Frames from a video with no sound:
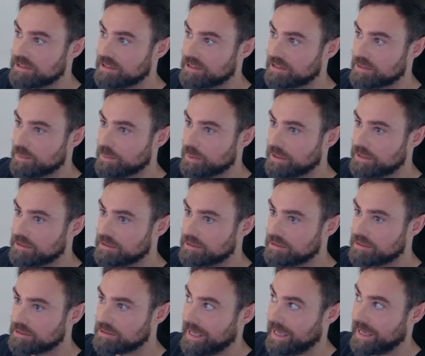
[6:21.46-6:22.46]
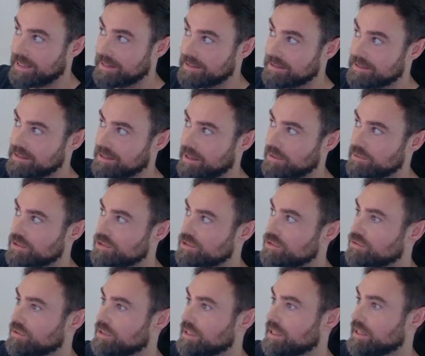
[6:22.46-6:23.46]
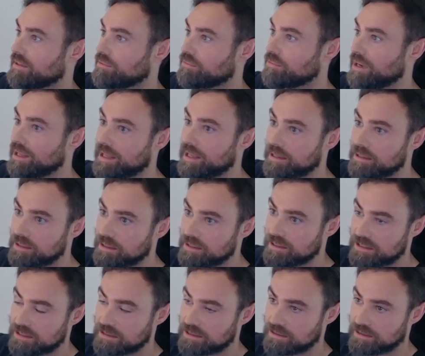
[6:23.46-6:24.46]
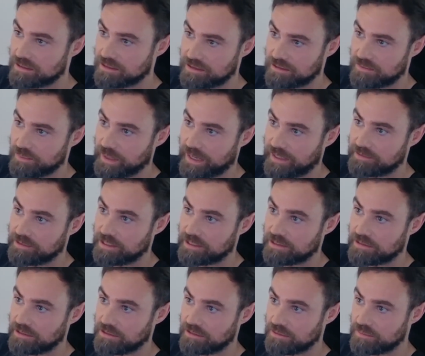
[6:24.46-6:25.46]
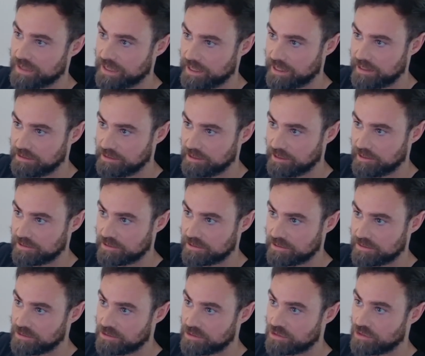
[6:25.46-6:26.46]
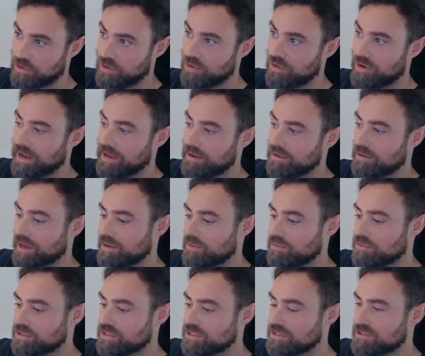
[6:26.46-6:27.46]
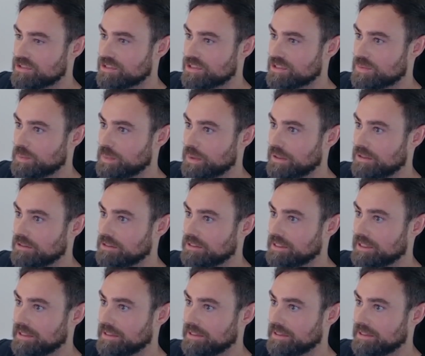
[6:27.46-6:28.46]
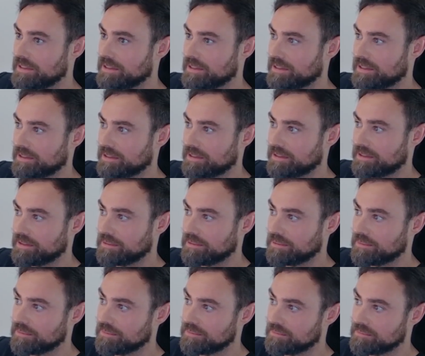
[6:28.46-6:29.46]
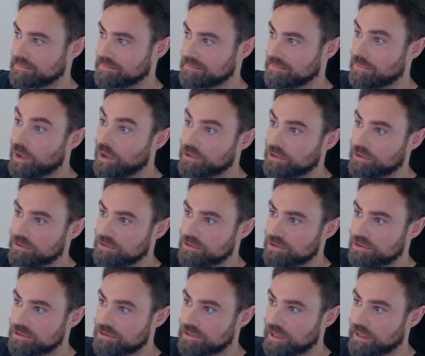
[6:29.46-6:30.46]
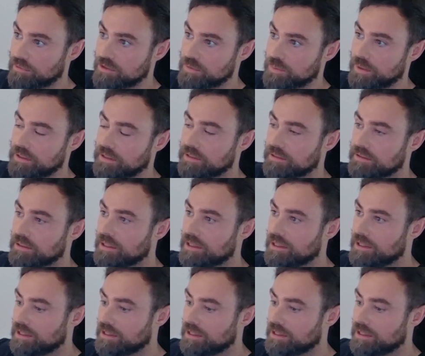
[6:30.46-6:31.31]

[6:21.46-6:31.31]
disciplined, and I was doing like relentless backtesting on my ideas. So I wasn't just building models. I was building.